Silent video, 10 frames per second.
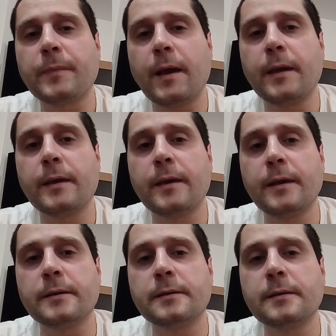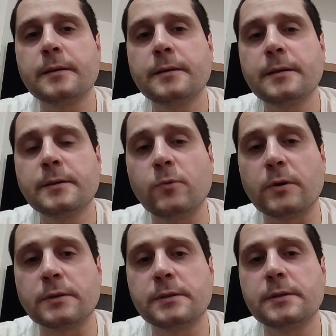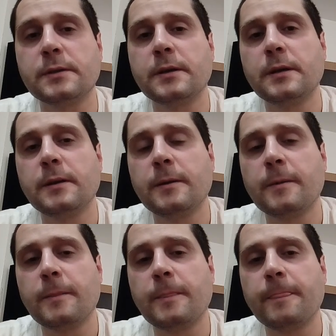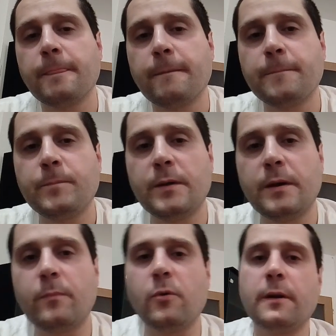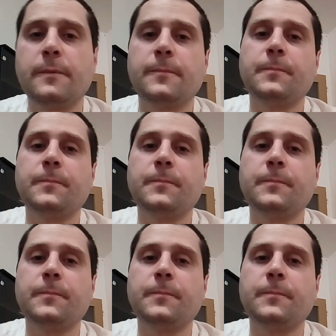I heard these words: "Dear boy,